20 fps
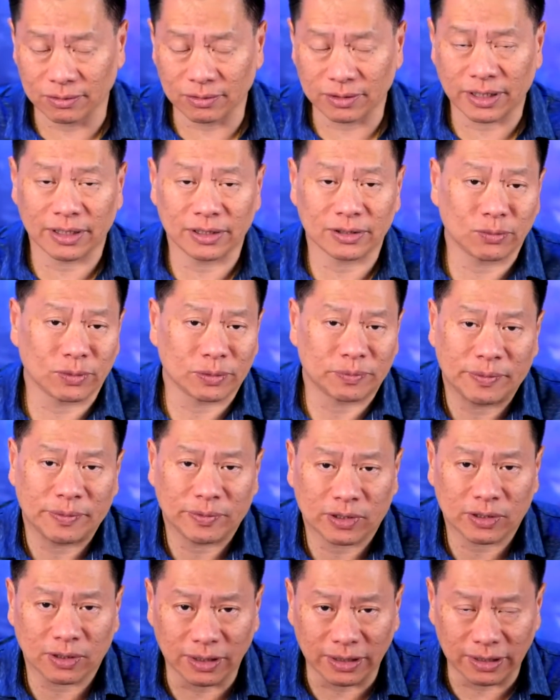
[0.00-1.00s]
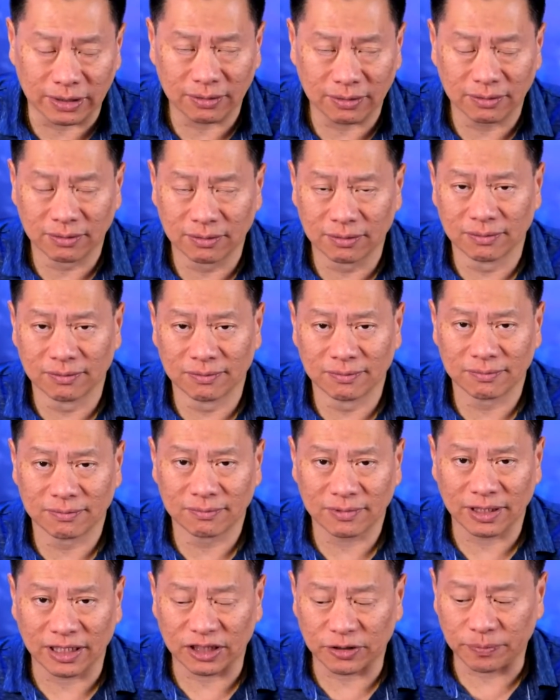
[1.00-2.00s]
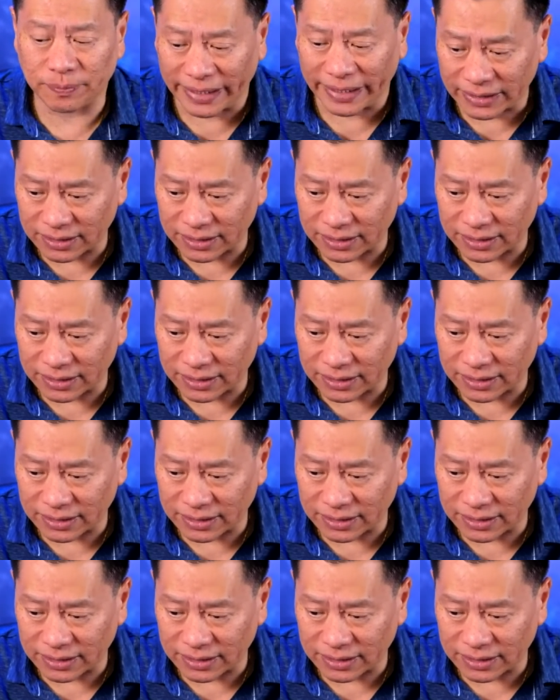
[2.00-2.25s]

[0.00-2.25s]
Who cares what people call it? It's